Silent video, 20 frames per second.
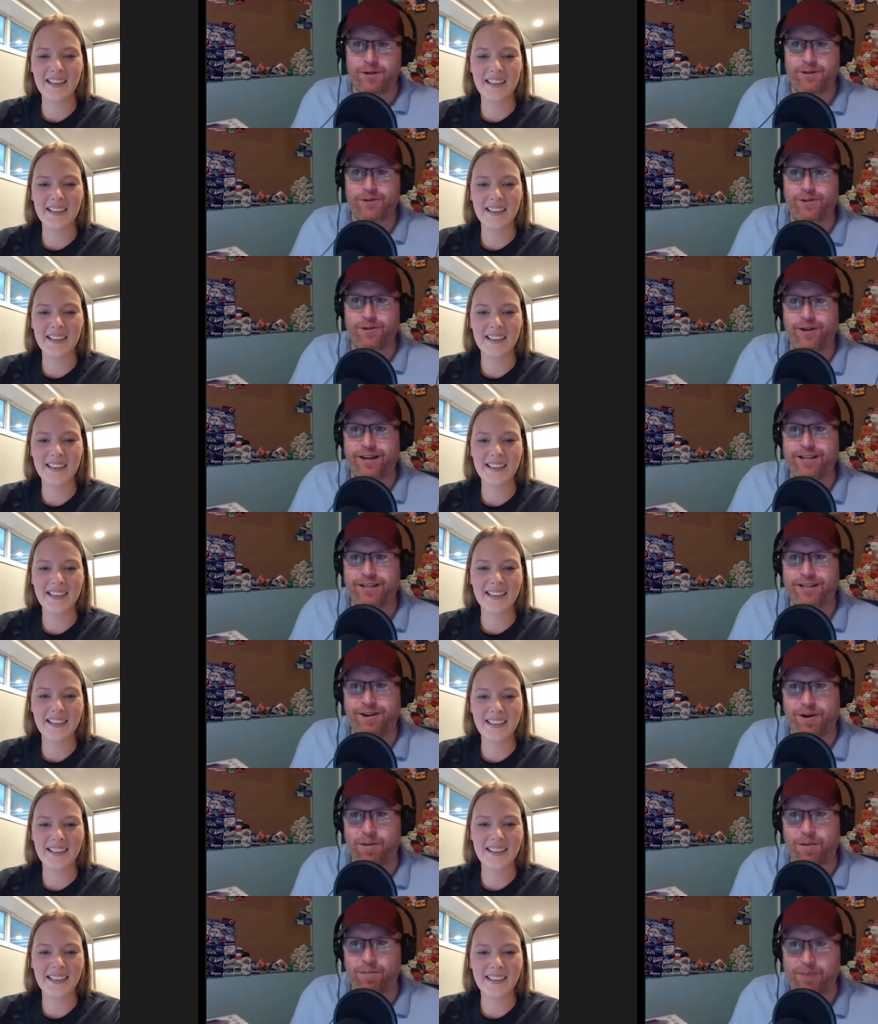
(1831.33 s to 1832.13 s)
Speaker 1: screen.
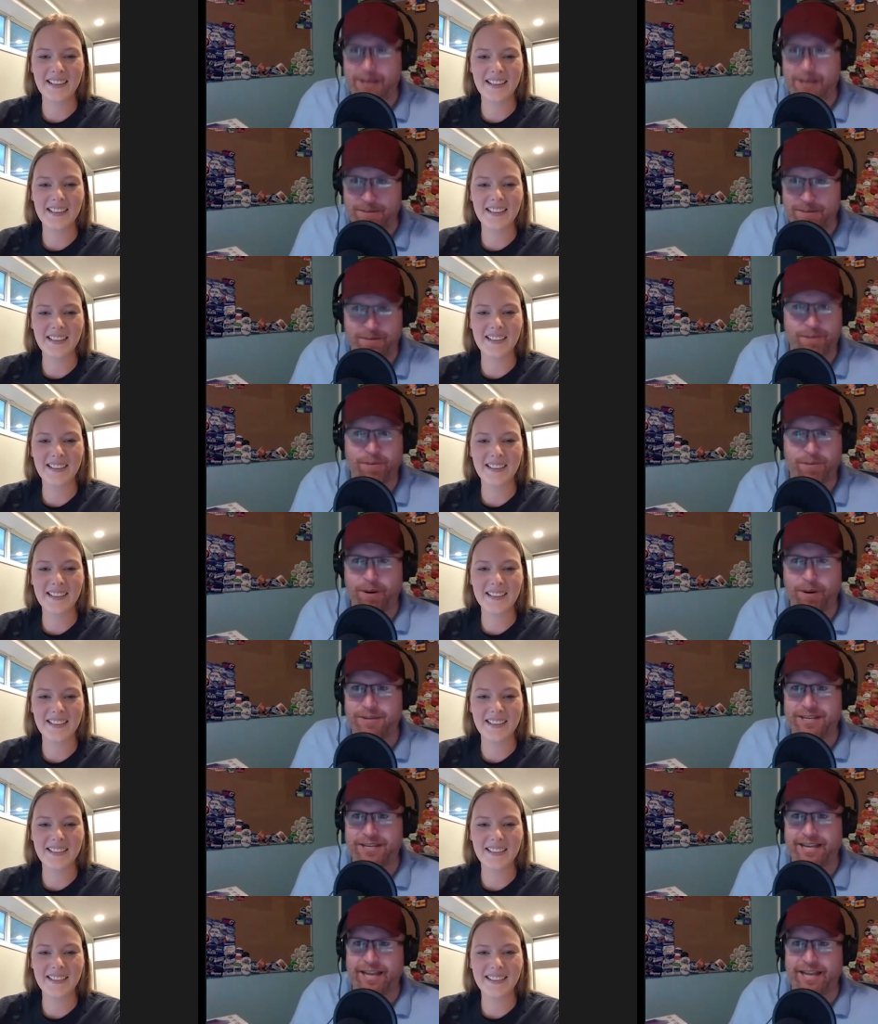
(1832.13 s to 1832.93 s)
There are people
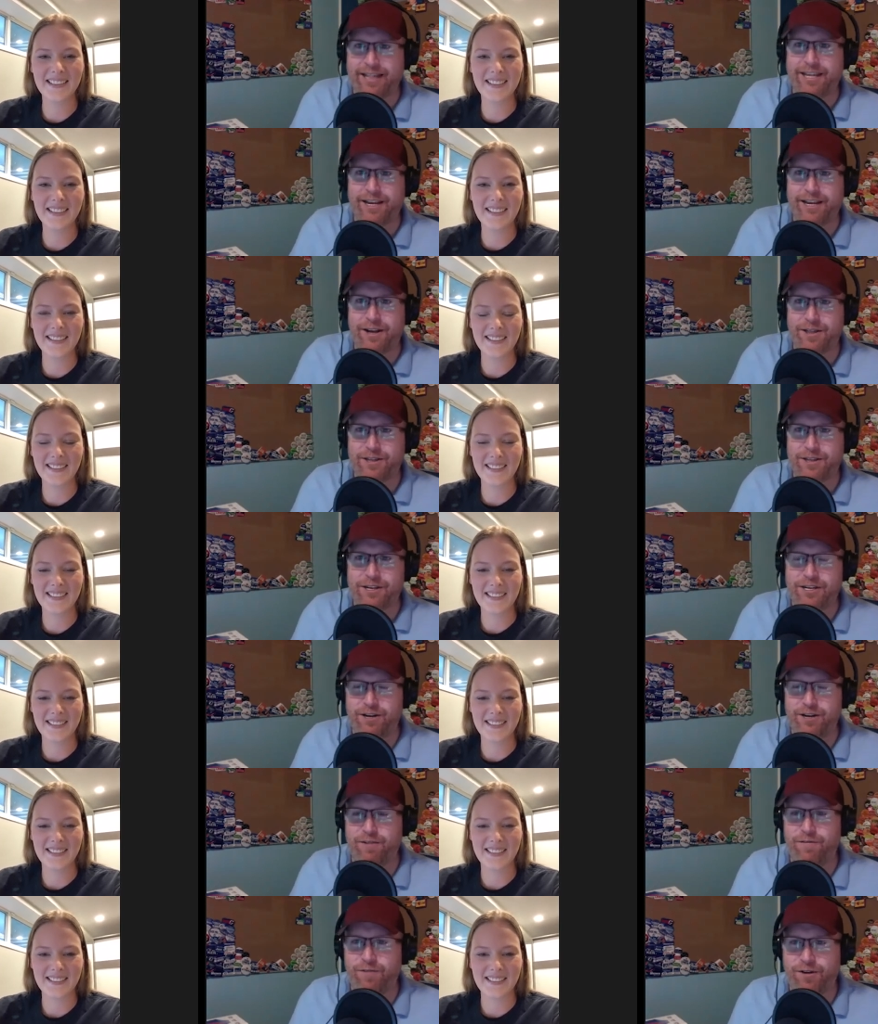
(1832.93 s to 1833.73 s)
probably yelling on the
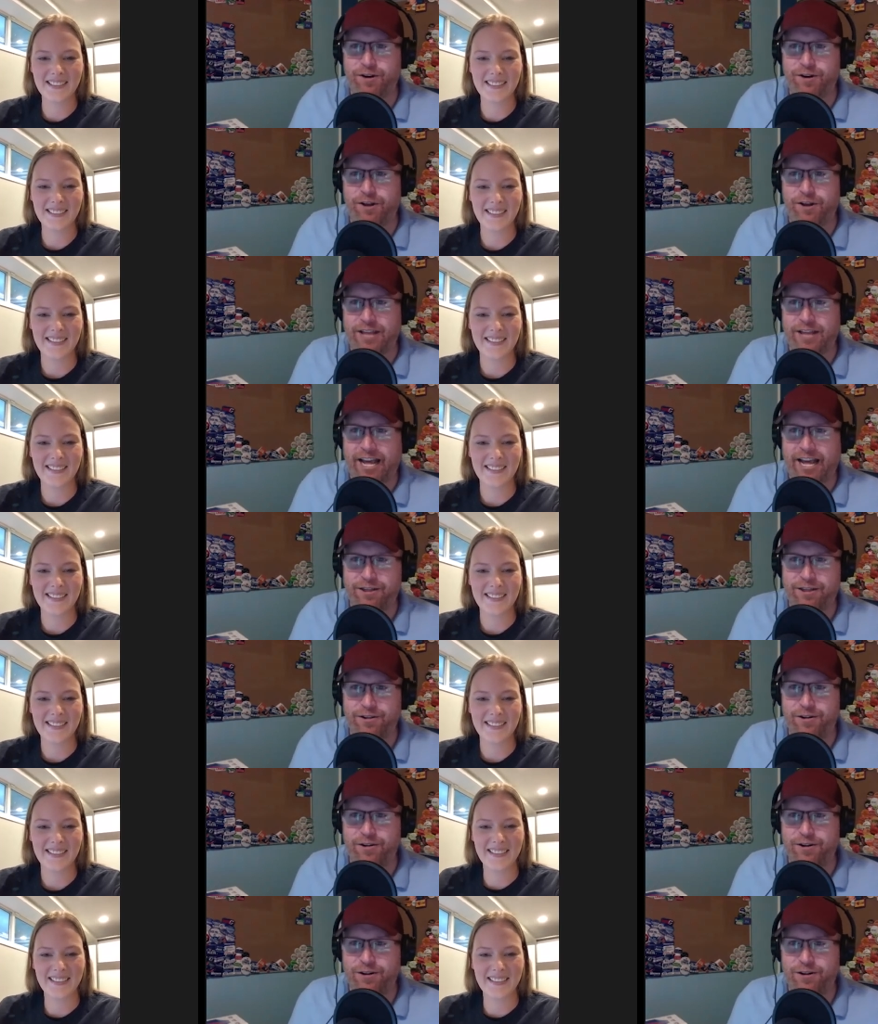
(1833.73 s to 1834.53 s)
Deerfoot on at
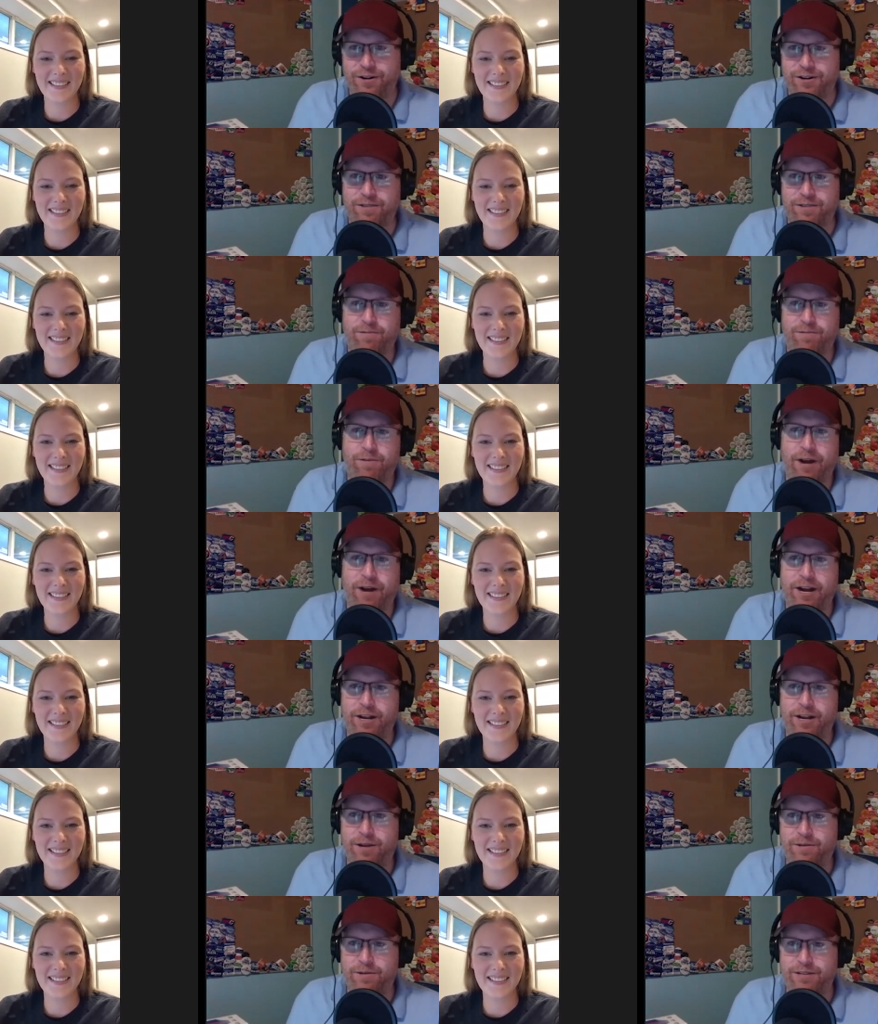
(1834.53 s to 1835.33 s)
their
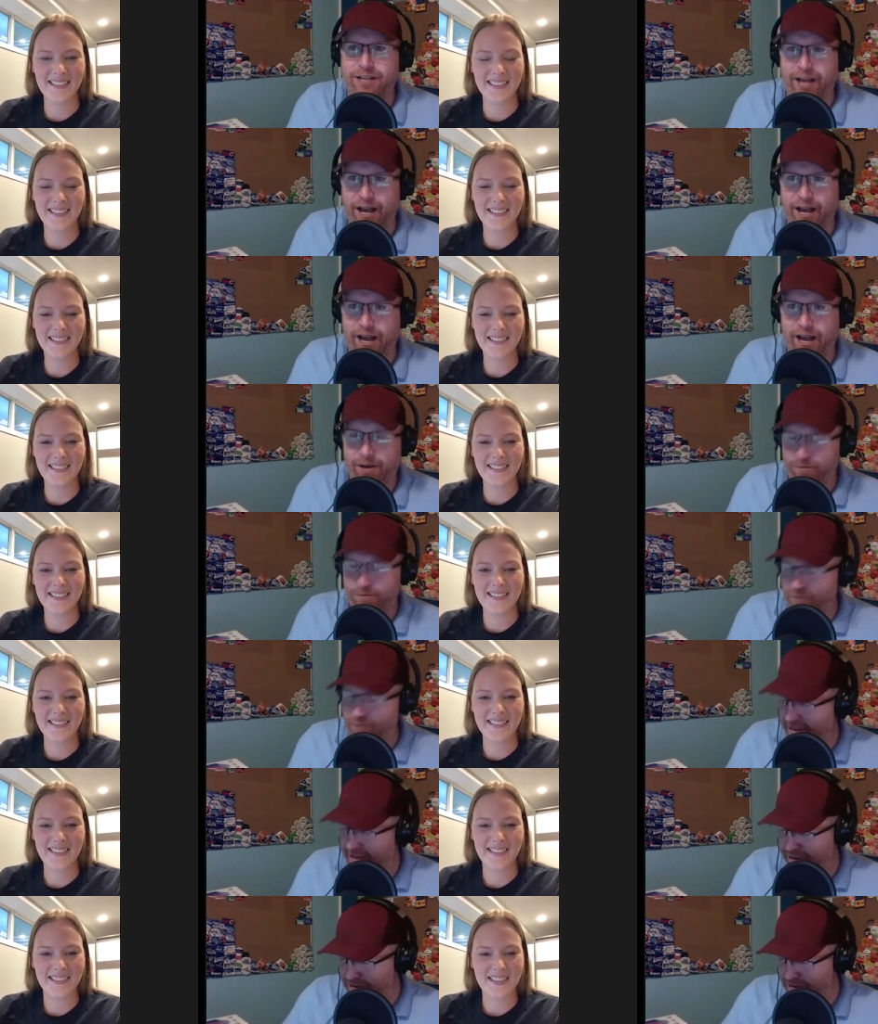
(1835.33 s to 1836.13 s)
radio, uh,
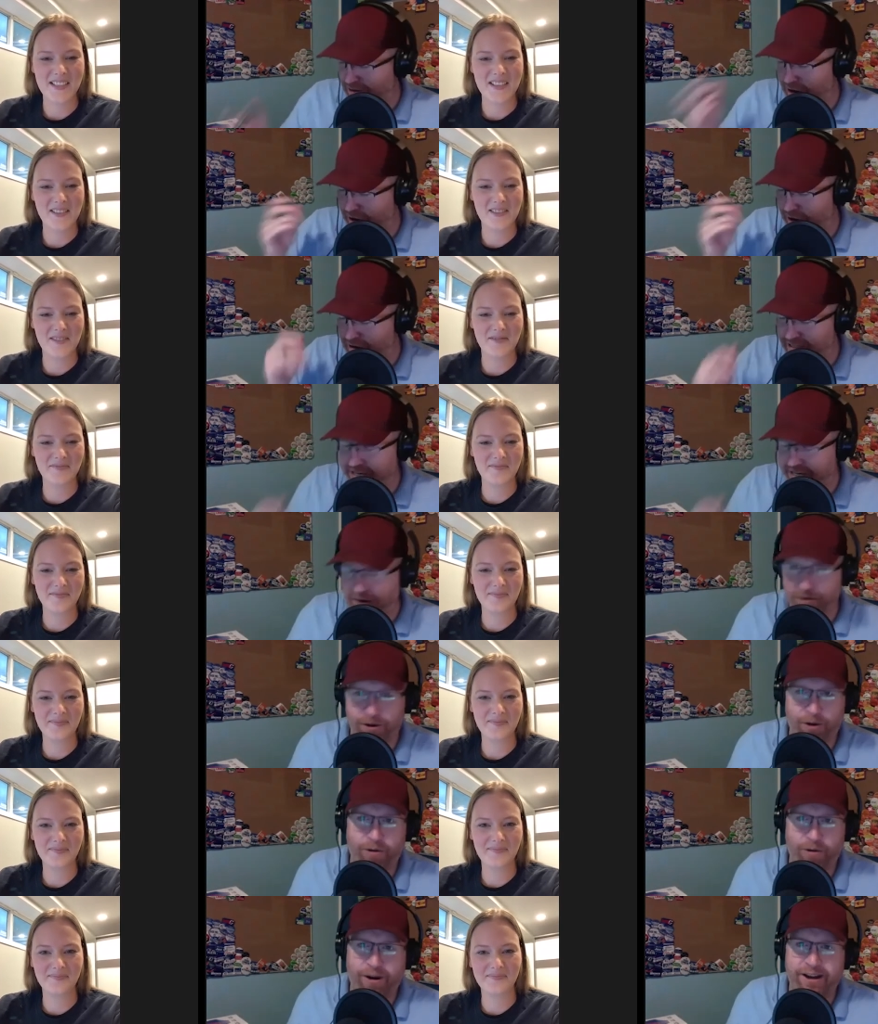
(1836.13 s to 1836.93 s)
at their car
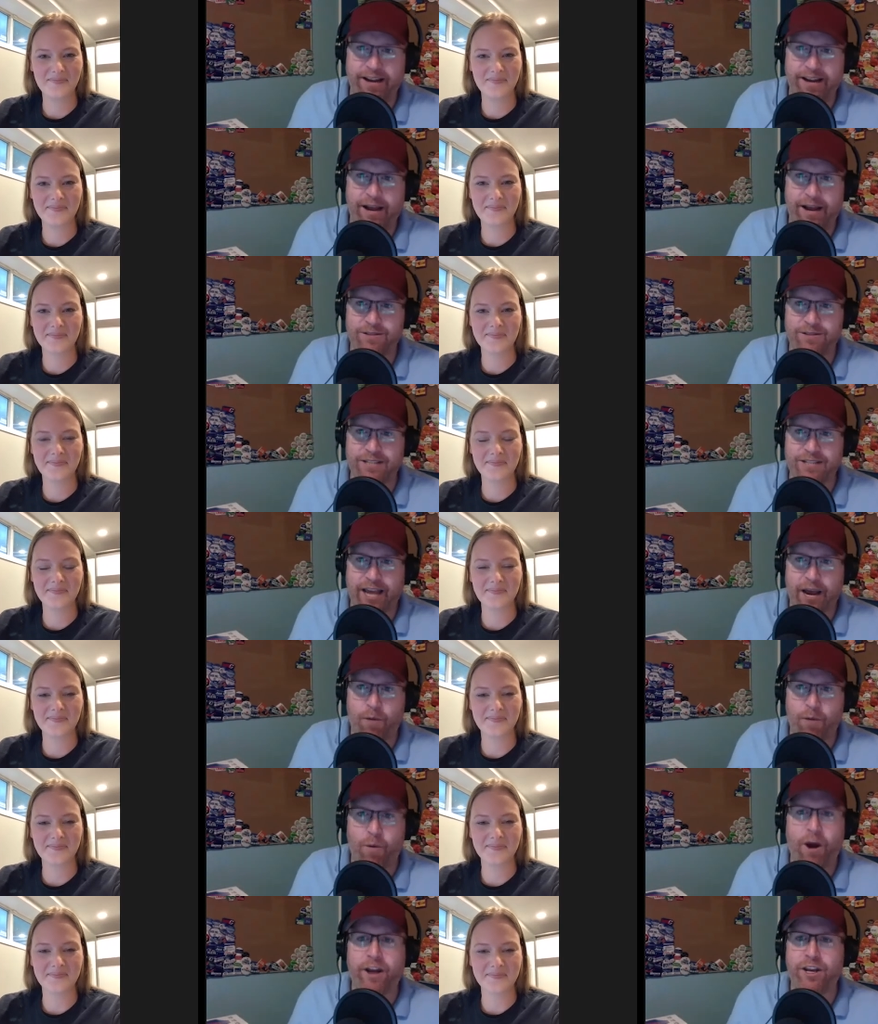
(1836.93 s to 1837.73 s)
stereo right now,
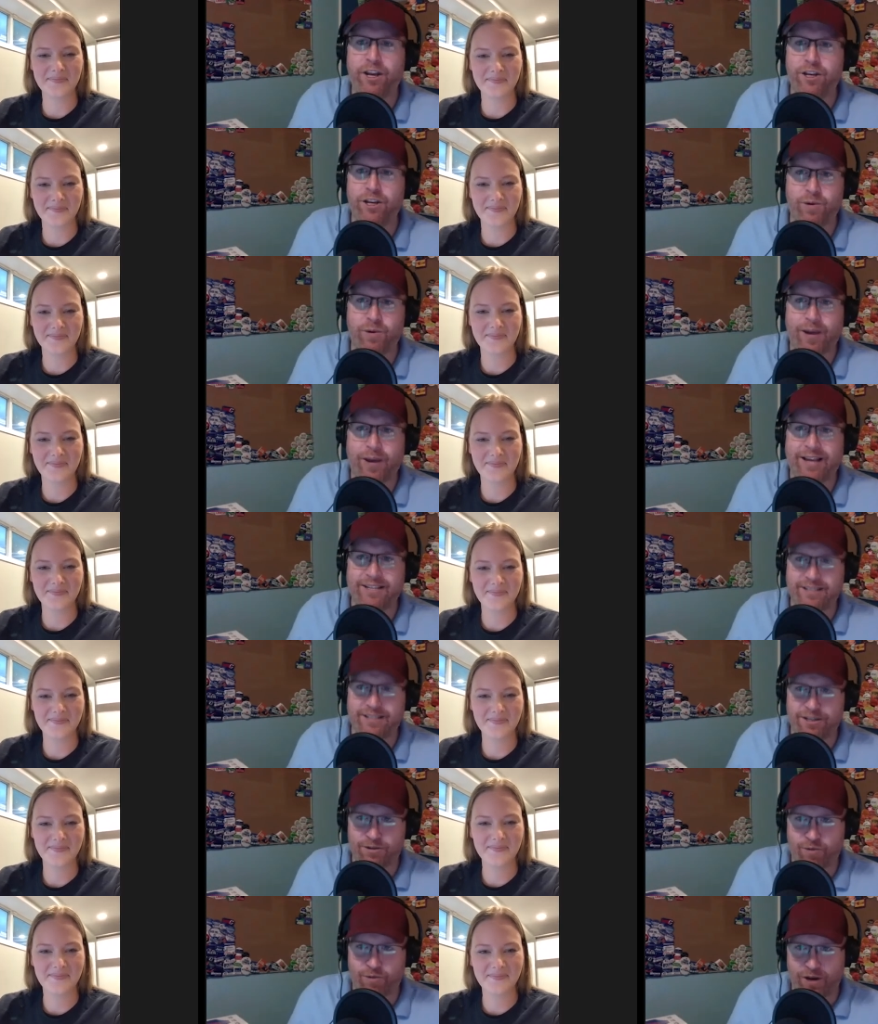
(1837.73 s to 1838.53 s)
saying, "Why didn't you ask
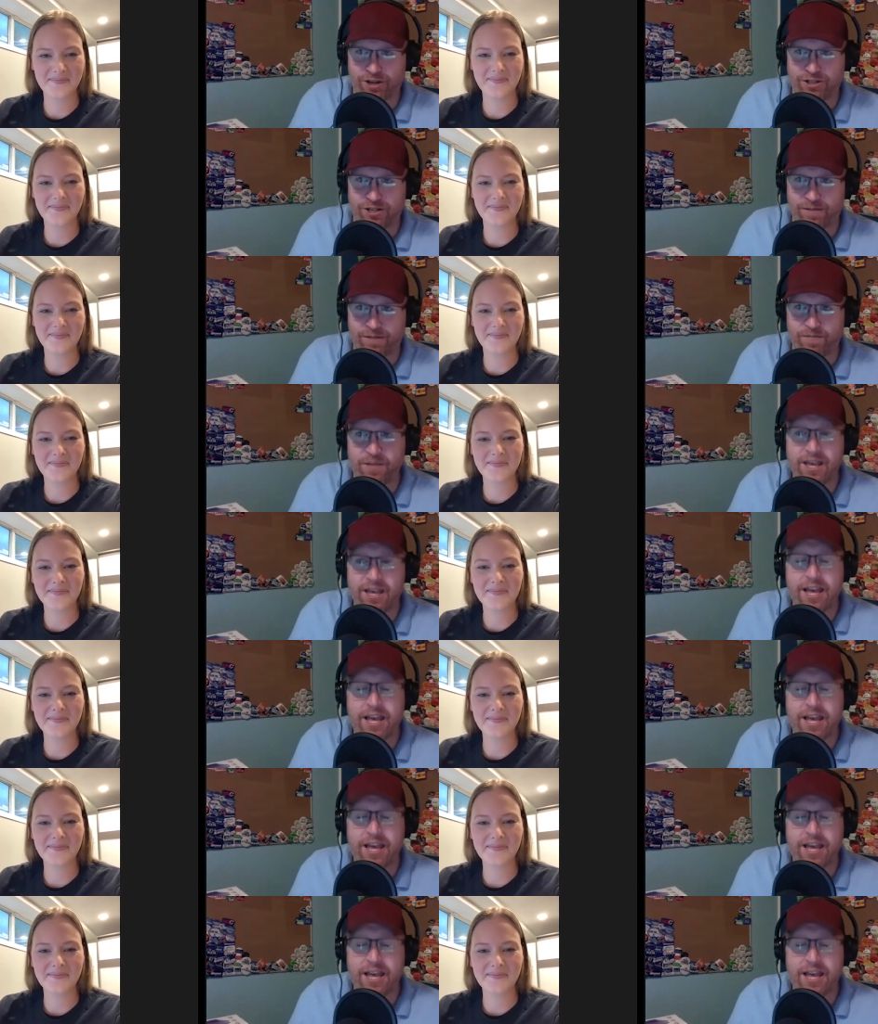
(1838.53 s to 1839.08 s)
this question?"